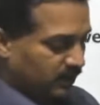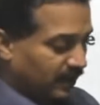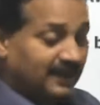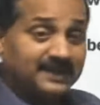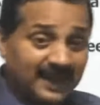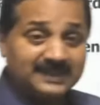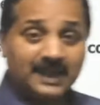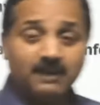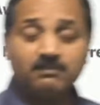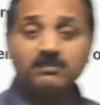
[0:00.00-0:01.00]
At that
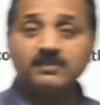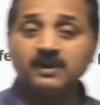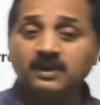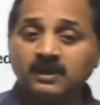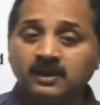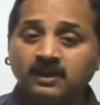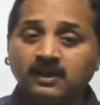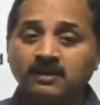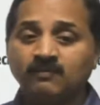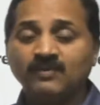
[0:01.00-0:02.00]
time,
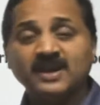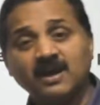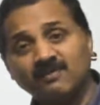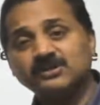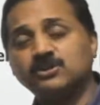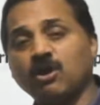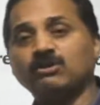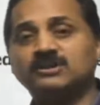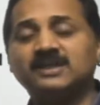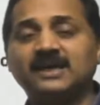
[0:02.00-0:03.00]
we never
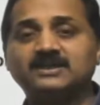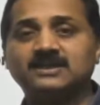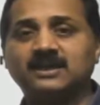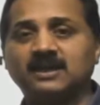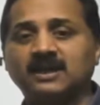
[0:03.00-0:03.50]
thought that